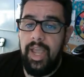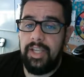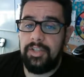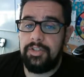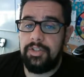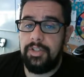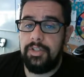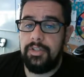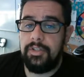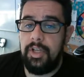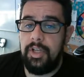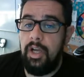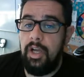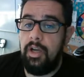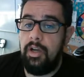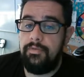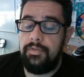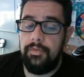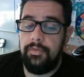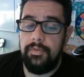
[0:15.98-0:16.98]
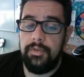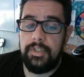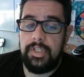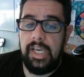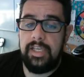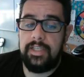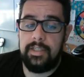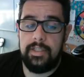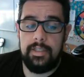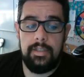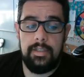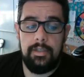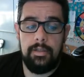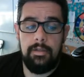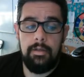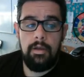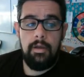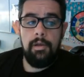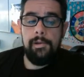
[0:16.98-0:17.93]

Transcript: batches of different sizes.